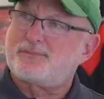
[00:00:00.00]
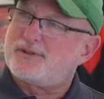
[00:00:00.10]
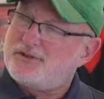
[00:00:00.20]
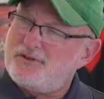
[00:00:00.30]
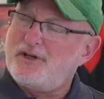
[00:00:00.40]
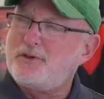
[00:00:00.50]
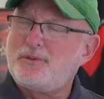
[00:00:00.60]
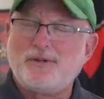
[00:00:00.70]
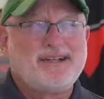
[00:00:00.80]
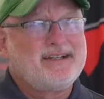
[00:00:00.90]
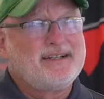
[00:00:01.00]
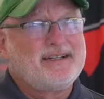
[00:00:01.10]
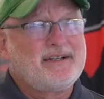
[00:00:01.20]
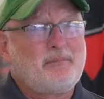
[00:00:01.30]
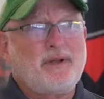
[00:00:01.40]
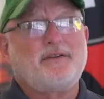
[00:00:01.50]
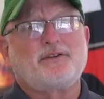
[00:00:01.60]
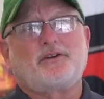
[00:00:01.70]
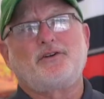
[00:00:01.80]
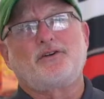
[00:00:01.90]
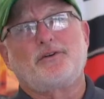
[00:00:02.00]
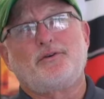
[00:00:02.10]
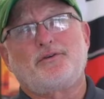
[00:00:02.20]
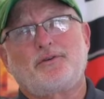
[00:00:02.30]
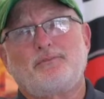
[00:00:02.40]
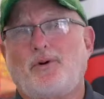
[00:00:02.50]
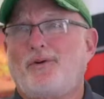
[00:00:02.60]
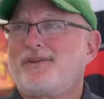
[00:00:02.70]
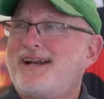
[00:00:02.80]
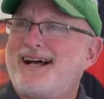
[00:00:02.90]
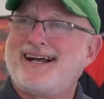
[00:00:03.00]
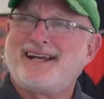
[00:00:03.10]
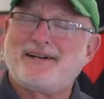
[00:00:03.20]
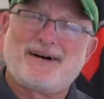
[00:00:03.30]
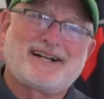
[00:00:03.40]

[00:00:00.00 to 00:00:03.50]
But you know, being the good Lutheran boy that I am,